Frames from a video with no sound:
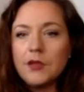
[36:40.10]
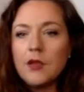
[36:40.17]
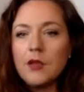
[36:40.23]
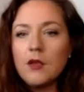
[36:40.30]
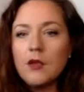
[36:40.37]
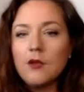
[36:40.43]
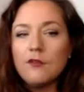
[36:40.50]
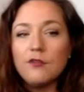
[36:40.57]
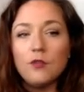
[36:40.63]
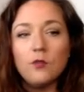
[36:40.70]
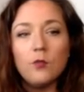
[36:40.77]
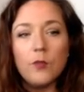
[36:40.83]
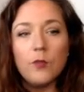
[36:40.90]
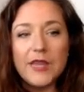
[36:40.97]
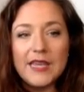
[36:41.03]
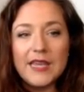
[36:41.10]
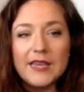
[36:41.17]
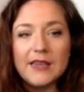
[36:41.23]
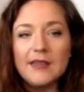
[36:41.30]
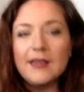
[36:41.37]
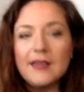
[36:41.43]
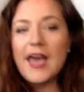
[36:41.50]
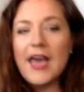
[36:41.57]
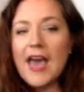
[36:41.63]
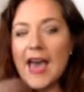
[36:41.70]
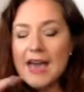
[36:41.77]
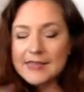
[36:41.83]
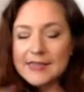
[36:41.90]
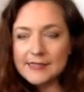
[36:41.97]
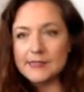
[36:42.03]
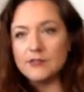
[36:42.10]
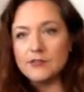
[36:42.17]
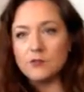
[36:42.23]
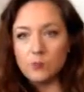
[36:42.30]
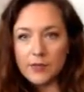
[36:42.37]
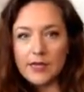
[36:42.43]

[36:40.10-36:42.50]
for weak acids, weak